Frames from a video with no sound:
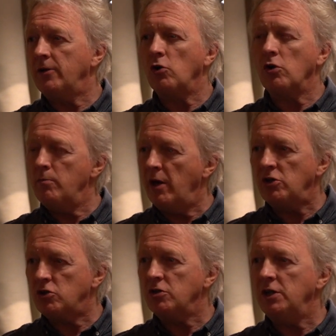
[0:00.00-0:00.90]

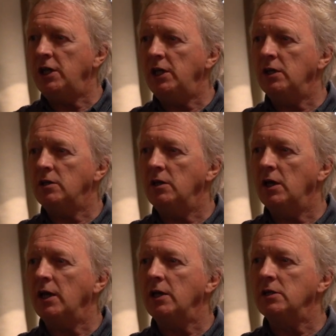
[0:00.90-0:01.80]
documentary
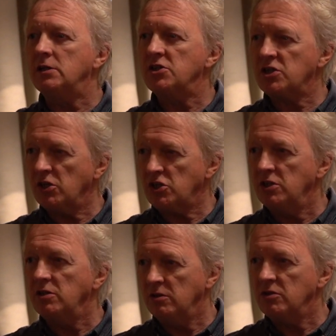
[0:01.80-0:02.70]
and
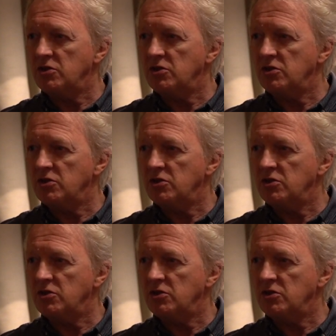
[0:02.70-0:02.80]
discussion